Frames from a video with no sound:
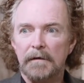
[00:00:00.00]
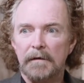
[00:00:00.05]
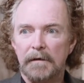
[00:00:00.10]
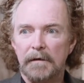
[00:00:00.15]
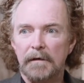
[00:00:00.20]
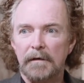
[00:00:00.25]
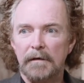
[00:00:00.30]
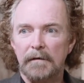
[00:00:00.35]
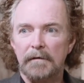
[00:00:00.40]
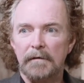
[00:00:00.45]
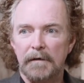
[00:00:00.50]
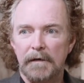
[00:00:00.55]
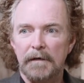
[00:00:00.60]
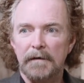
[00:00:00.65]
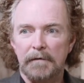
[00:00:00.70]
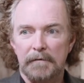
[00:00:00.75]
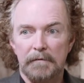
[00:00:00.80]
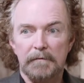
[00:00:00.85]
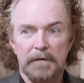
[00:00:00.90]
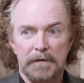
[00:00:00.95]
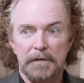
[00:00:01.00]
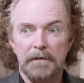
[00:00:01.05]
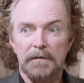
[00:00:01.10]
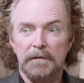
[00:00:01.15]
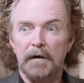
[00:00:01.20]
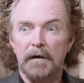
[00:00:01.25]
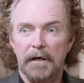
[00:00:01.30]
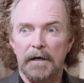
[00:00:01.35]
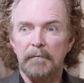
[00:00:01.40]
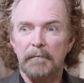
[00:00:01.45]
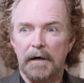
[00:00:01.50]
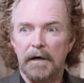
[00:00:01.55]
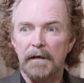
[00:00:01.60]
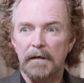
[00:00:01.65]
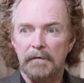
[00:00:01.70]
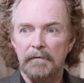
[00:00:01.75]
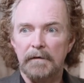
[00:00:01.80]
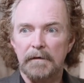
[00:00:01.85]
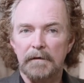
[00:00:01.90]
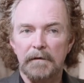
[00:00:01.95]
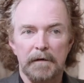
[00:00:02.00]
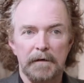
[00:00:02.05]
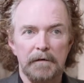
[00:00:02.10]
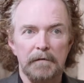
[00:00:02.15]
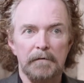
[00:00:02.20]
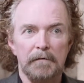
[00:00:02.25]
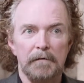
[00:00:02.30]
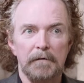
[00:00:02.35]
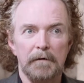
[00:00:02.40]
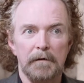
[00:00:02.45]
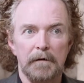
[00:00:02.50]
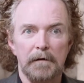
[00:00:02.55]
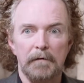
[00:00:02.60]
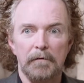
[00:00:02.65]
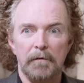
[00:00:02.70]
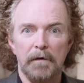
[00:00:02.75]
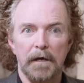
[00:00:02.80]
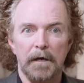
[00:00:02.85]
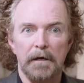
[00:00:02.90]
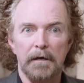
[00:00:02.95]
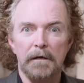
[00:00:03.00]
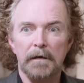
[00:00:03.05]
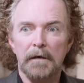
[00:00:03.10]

You know, like, can you talk him out of it? I okay.